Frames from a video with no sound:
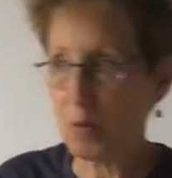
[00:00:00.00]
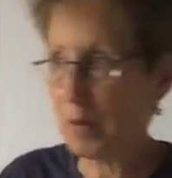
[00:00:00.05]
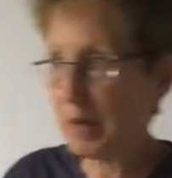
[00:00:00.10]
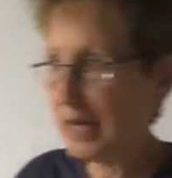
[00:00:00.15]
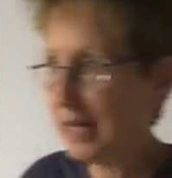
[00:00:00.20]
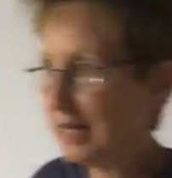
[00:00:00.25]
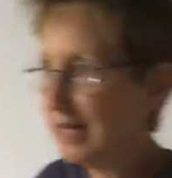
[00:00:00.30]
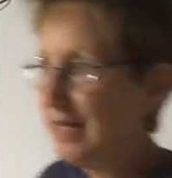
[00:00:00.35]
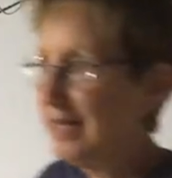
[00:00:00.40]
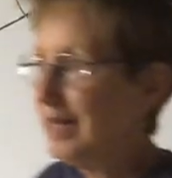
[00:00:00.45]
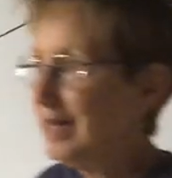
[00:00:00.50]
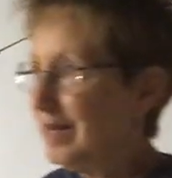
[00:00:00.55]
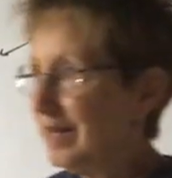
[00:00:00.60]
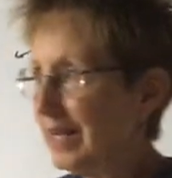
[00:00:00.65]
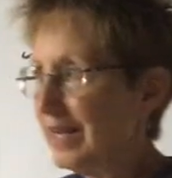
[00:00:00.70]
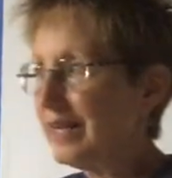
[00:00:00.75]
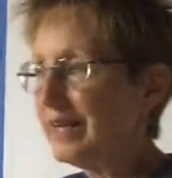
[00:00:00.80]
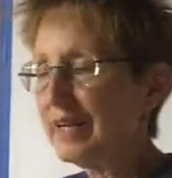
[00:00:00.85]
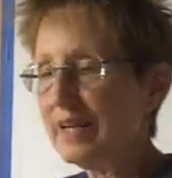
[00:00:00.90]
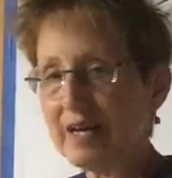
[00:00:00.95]
away,
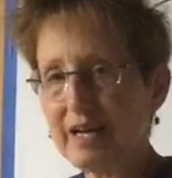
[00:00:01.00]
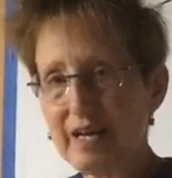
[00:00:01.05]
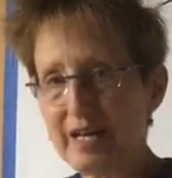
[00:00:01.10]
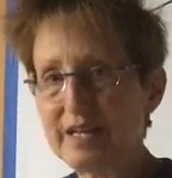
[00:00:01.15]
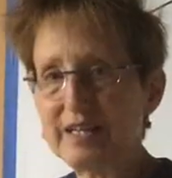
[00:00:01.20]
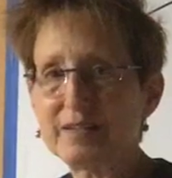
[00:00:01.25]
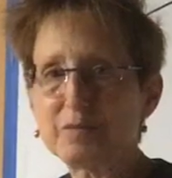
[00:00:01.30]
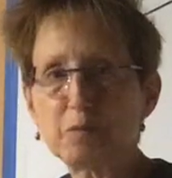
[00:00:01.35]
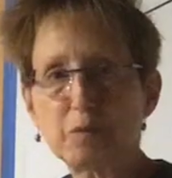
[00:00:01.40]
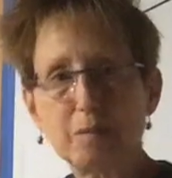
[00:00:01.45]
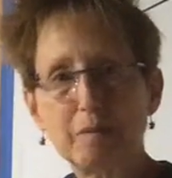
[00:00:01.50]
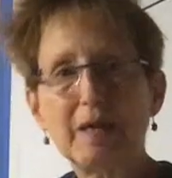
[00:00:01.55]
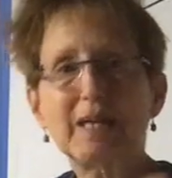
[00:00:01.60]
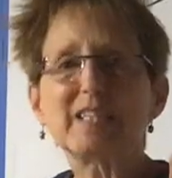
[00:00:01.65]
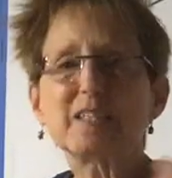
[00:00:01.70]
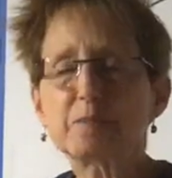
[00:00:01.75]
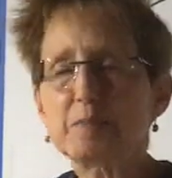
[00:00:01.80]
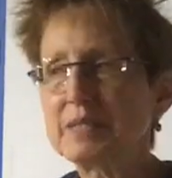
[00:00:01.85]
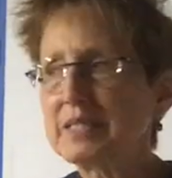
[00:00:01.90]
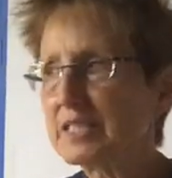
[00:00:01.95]
and it
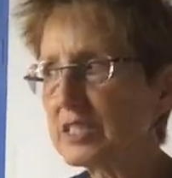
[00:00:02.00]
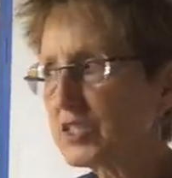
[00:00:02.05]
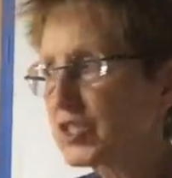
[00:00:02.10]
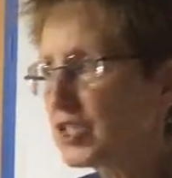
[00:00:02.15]
reminds me to